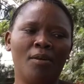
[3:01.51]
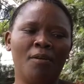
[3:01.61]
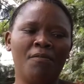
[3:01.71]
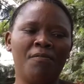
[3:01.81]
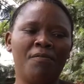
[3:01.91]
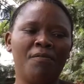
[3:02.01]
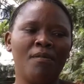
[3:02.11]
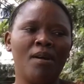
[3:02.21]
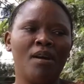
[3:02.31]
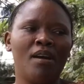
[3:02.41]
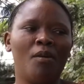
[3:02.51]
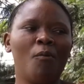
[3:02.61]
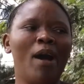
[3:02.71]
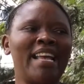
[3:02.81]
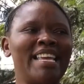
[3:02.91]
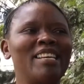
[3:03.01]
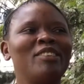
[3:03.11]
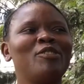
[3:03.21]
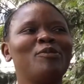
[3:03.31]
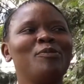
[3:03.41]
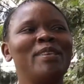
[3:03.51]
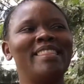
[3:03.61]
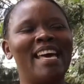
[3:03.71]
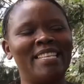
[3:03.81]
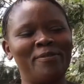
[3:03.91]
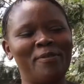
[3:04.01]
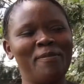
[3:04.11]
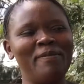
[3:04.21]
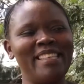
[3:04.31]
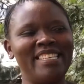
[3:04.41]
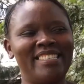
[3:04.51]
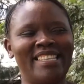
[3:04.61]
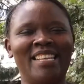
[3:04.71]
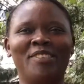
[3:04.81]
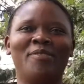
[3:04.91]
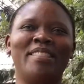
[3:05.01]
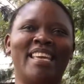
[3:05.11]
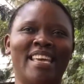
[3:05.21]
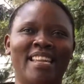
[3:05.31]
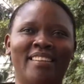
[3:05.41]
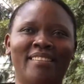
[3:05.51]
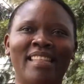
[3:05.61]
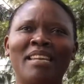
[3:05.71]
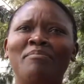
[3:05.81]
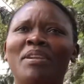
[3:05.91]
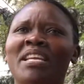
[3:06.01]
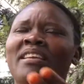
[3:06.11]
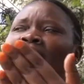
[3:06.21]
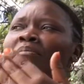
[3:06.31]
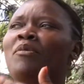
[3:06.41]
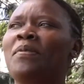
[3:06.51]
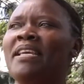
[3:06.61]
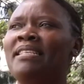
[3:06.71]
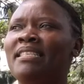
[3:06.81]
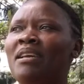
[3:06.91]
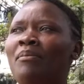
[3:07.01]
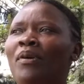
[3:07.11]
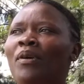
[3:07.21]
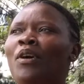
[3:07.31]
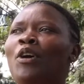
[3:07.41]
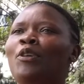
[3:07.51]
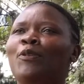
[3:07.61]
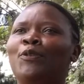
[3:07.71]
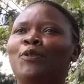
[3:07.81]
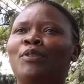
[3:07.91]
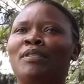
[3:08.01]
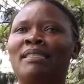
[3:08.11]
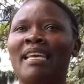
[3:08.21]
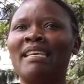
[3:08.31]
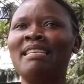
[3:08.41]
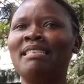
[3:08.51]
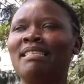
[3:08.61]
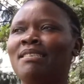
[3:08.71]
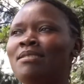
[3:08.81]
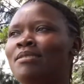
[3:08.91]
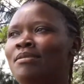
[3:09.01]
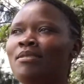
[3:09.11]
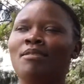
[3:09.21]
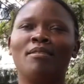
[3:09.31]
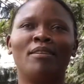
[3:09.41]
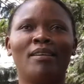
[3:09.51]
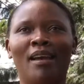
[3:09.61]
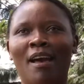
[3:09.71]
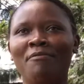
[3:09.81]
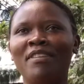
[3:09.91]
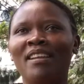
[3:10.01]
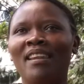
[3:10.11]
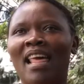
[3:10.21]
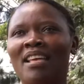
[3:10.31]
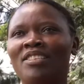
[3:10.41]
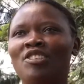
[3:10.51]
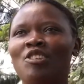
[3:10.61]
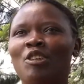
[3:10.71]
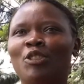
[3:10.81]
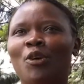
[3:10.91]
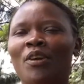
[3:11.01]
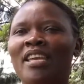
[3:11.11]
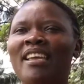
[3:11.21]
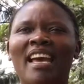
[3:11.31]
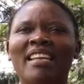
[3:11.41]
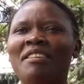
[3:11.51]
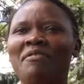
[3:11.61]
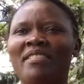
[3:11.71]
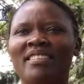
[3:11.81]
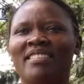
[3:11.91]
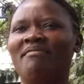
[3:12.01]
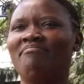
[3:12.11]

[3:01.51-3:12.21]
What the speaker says: of working with us from the start to the end. Then bringing them on the table, taking tea, having lunch, talking, and everything is,